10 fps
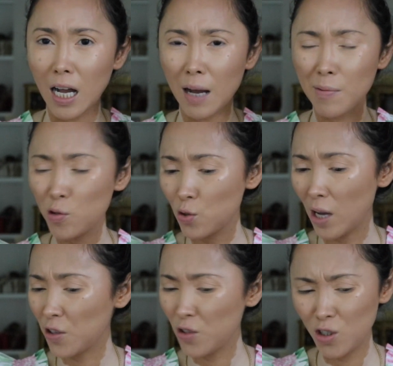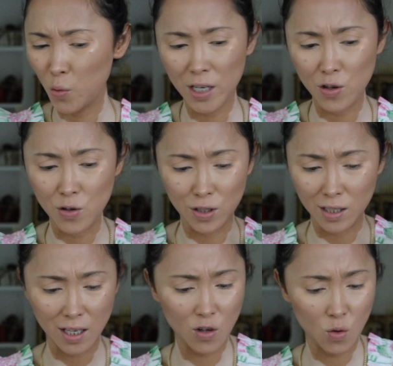I'm also, I actually don't want to use this,
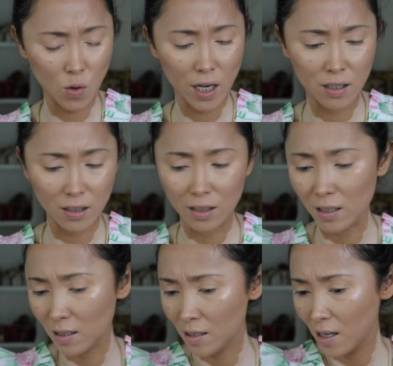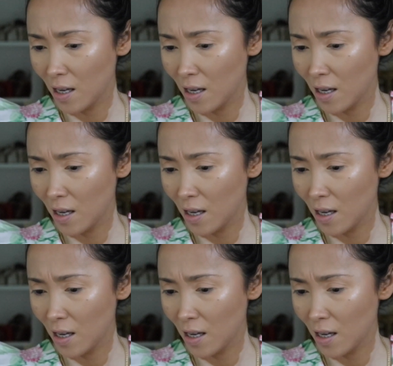I don't know why I got this.